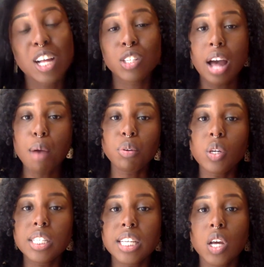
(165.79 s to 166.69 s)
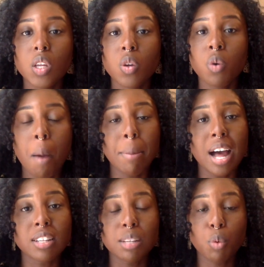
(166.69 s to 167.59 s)
So I'm going to tell you
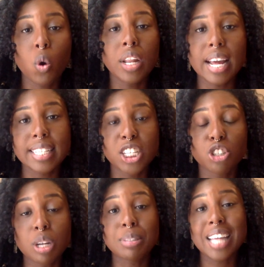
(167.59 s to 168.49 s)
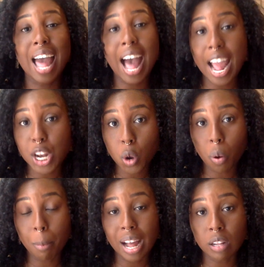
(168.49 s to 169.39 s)
about some online teaching jobs that I
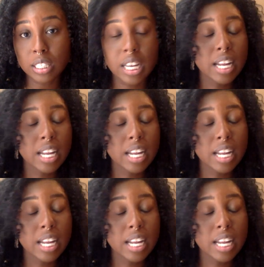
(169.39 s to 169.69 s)
know about.